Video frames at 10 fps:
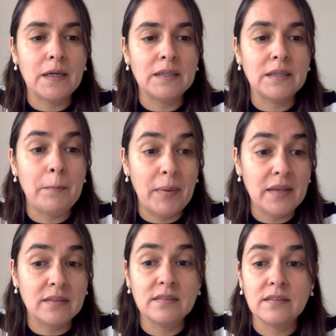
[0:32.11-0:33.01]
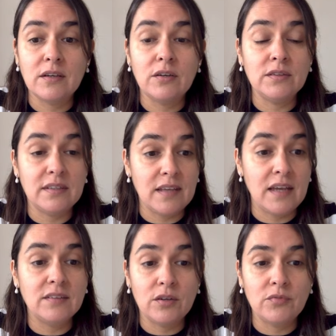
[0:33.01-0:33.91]
depends on the
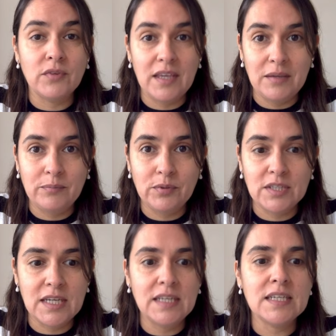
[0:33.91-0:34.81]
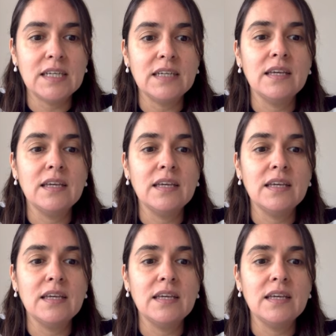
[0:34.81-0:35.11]
size of the input data.